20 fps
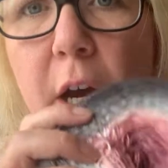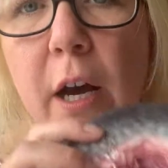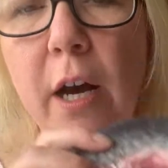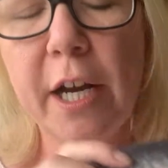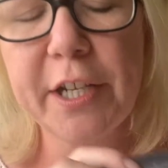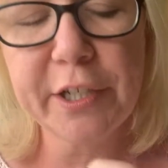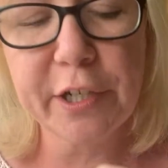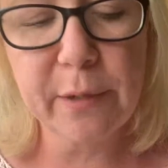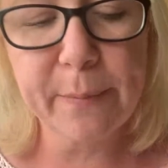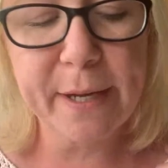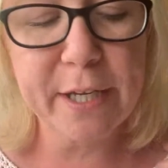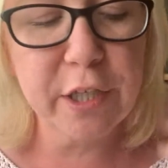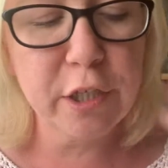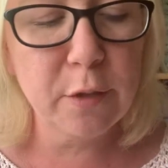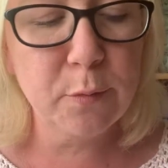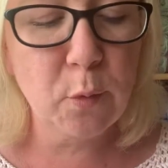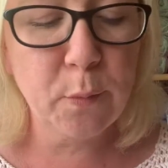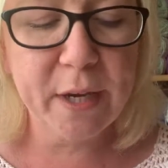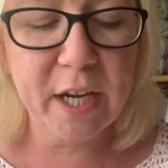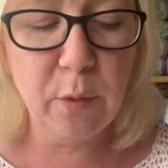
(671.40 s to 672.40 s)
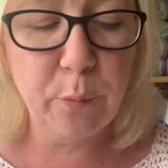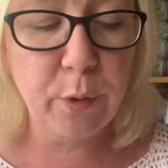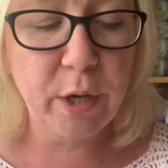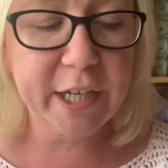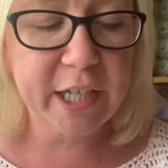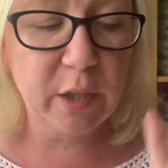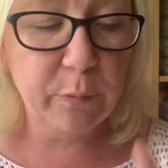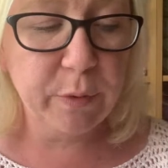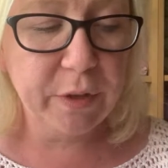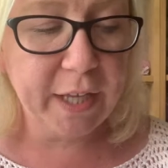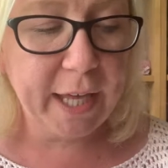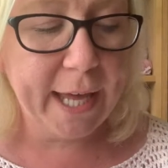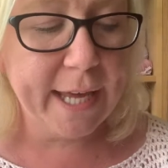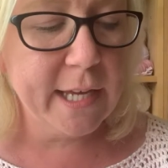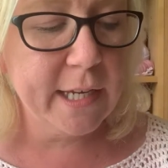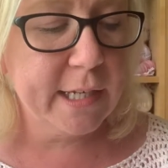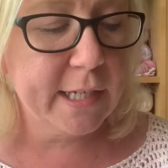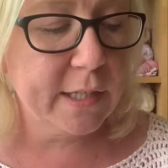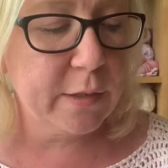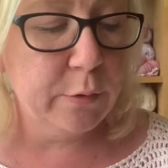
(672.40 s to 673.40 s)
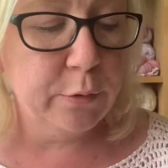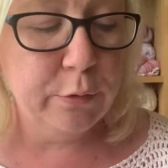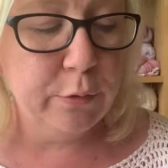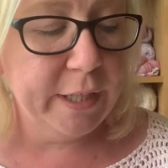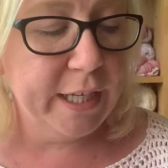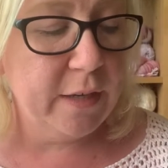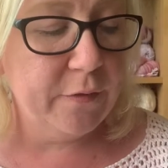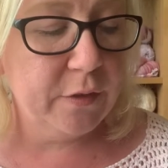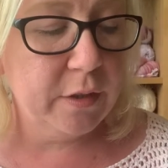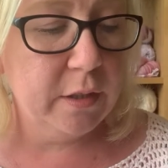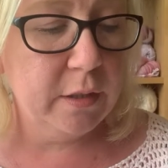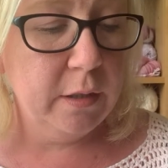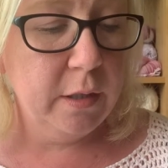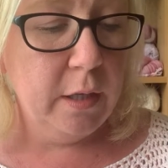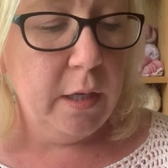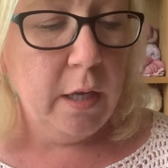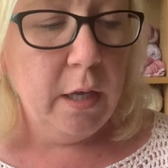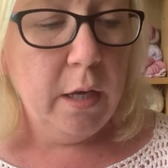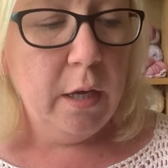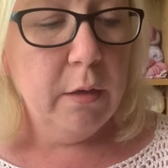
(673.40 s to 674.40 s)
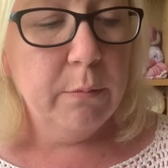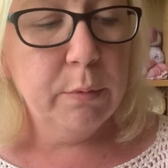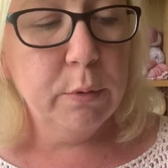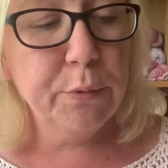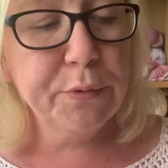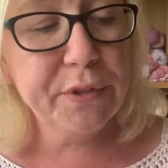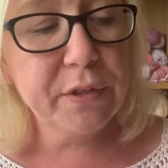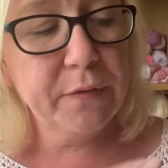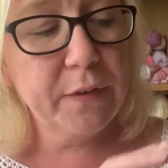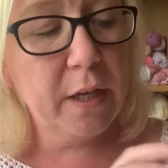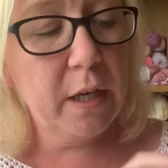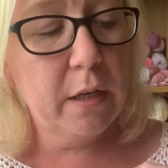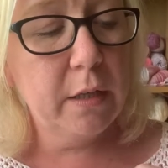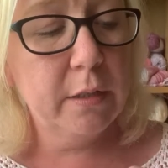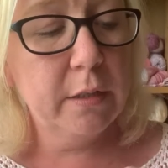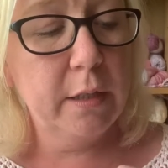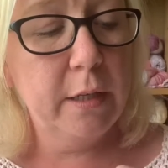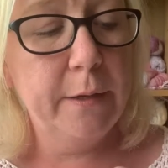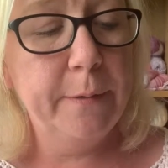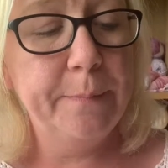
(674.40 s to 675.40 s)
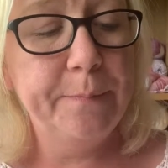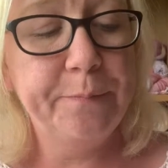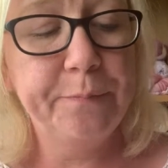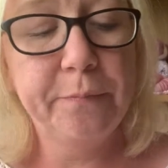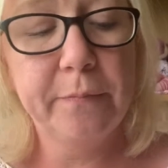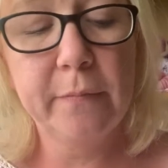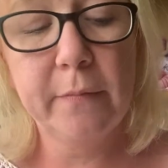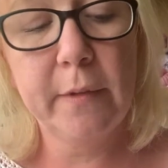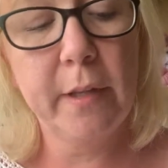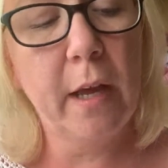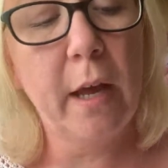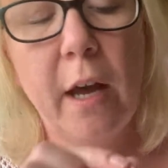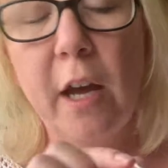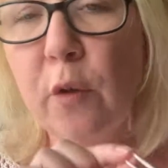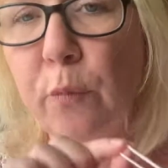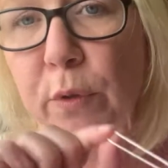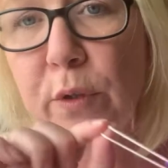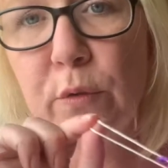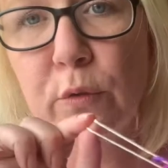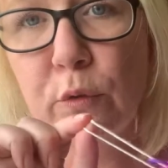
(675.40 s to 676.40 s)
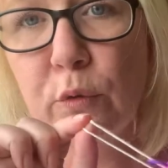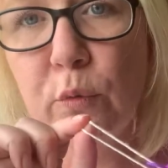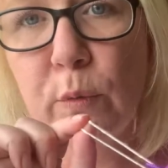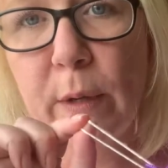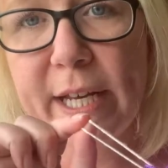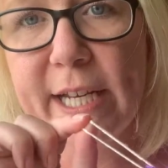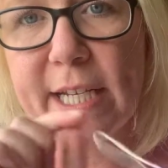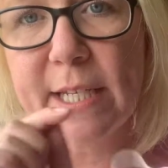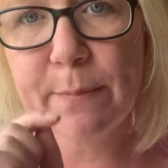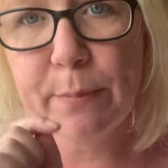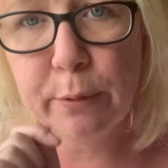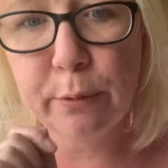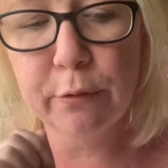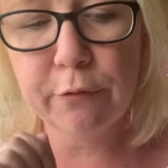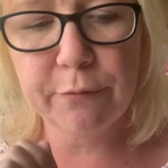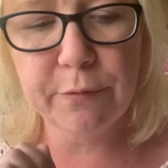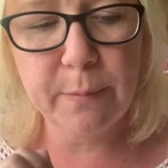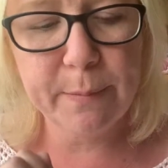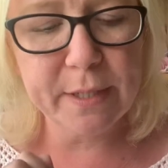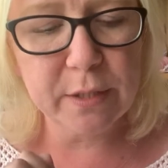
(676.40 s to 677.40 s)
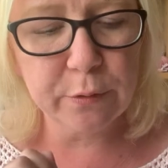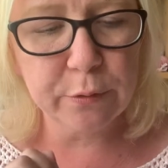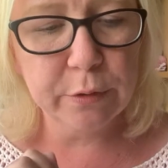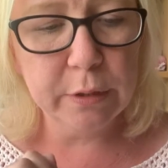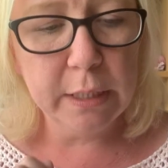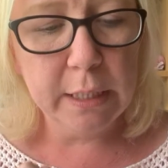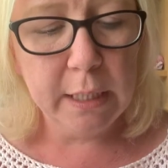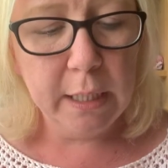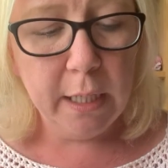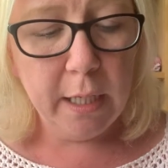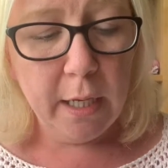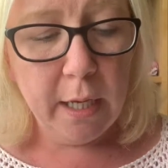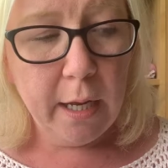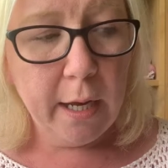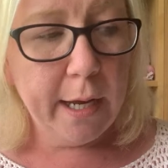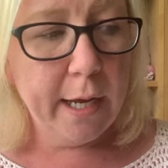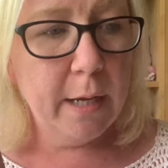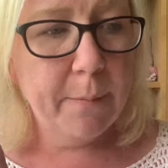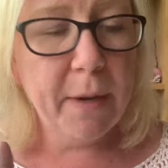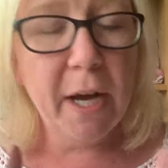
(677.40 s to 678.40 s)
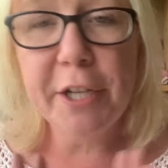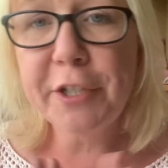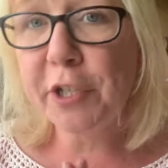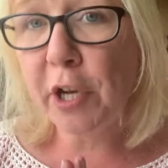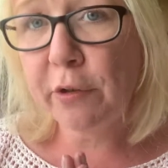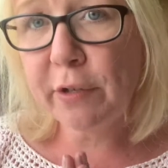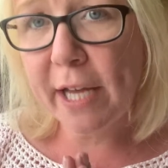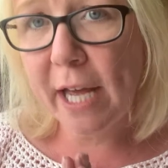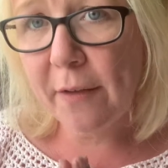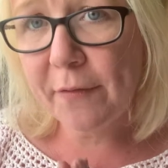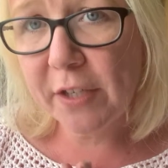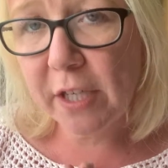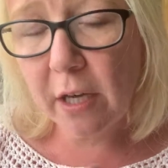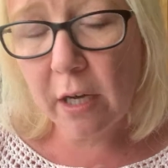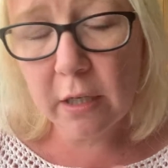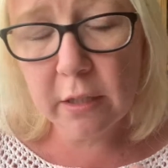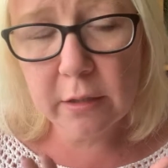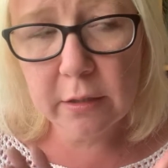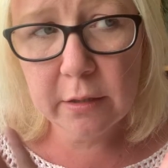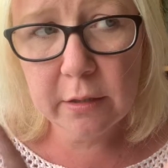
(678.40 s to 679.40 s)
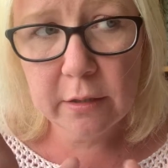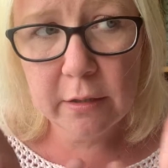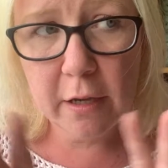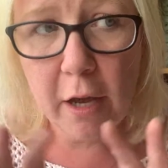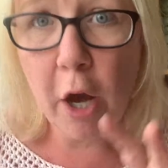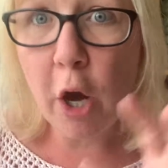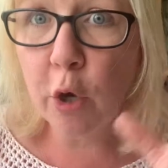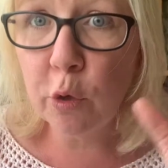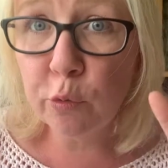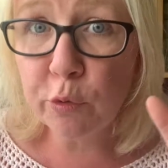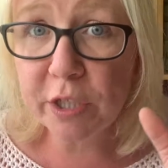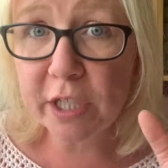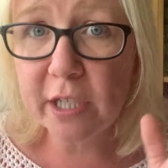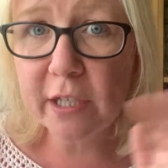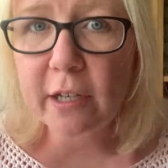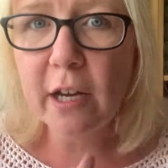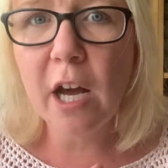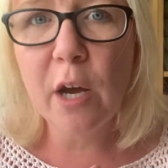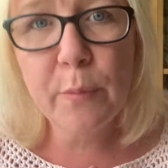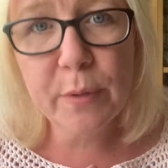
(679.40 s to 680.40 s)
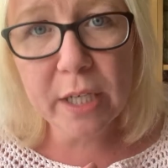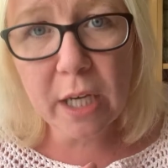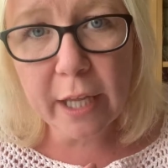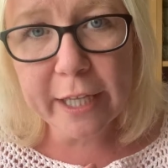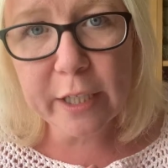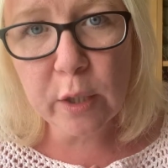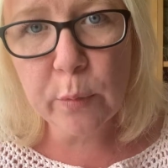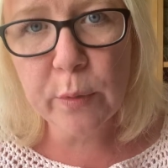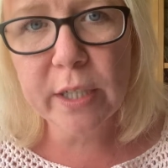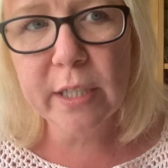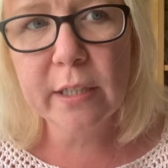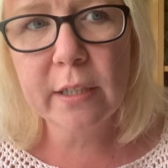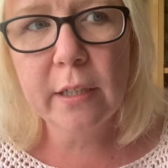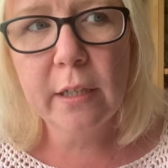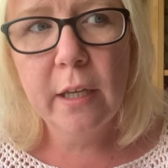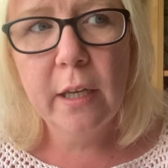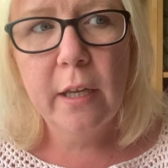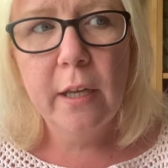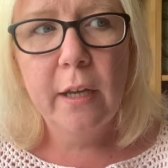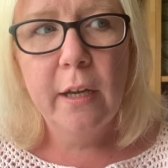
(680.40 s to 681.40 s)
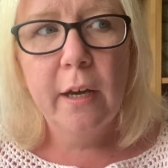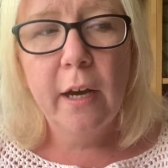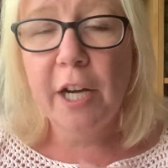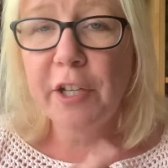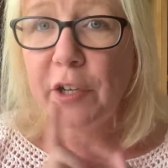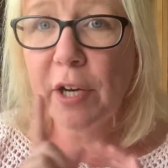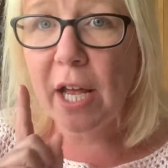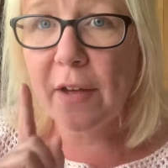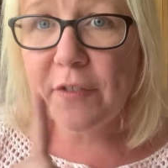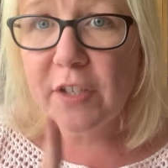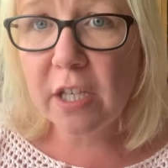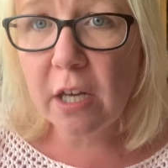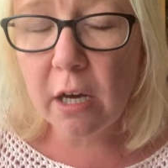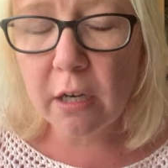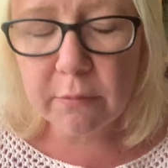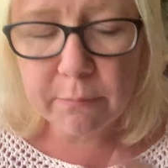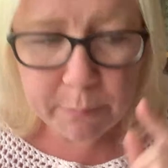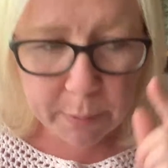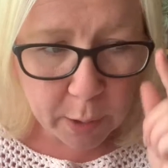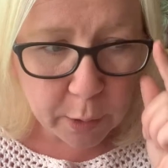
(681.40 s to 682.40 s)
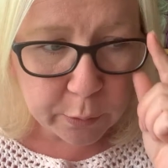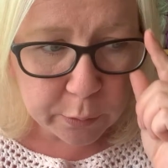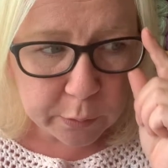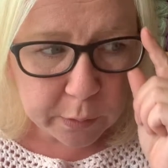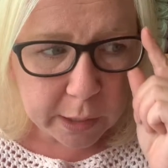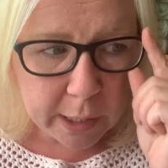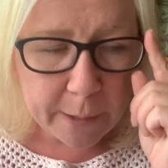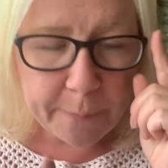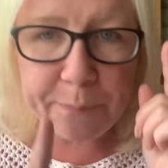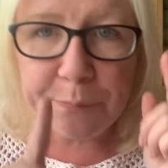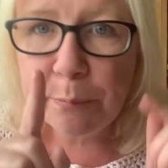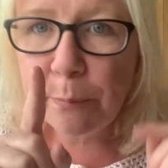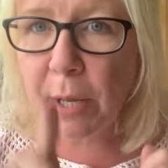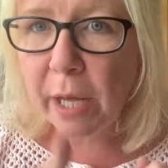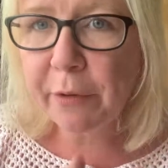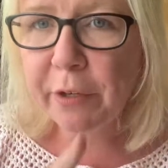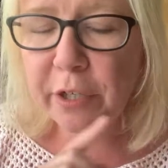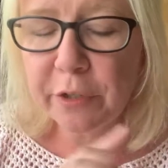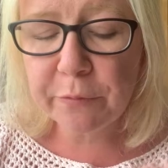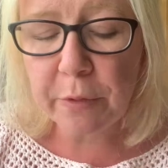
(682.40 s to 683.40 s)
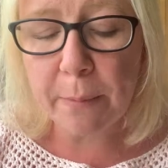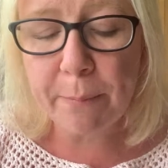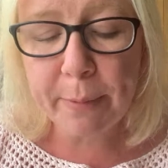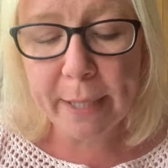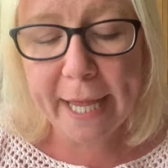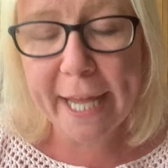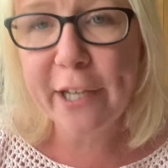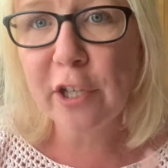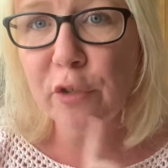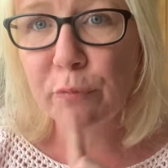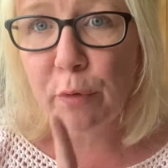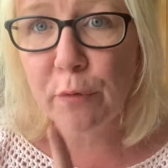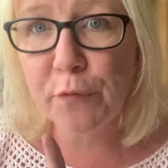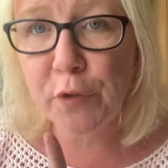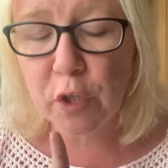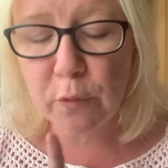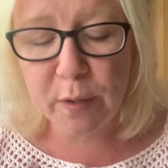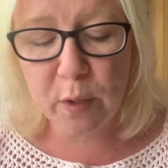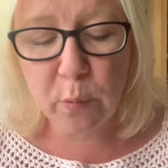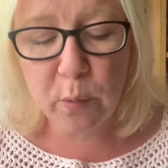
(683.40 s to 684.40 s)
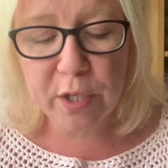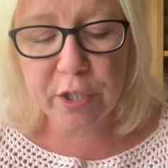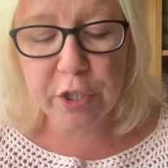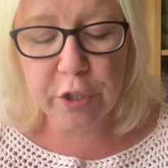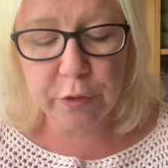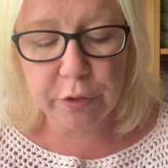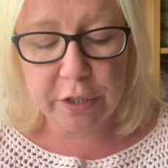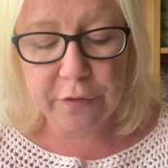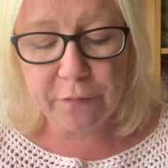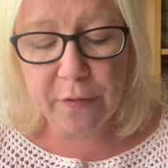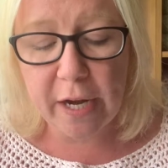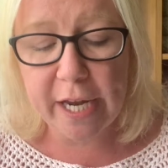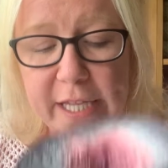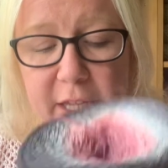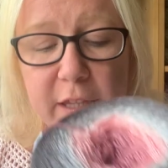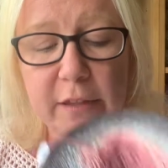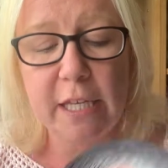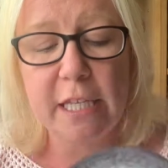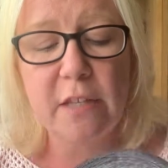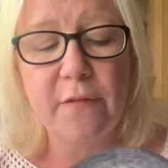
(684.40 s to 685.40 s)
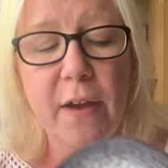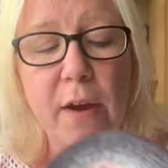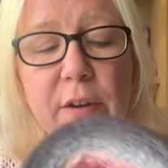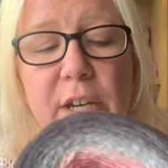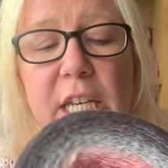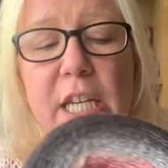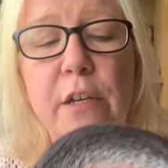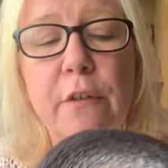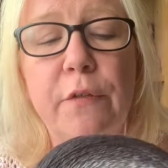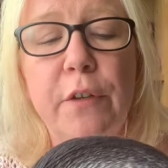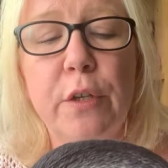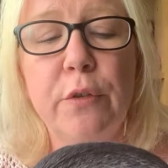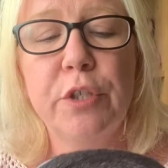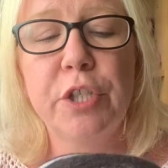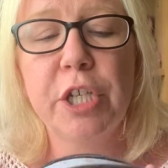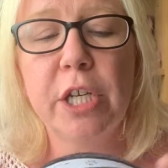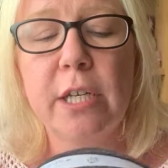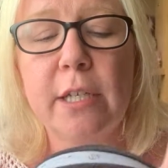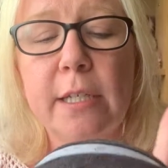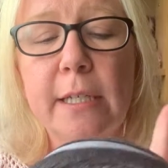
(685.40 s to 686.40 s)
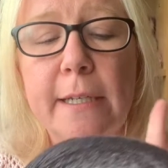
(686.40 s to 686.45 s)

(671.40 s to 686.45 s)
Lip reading: I don't know about you, but when I'm working with cakes or even balls of yarn, I will always pull from the middle. I don't have a yarn holder. I would like one. I don't have a yarn bowl, but I'm planning on reviewing one in the very near future,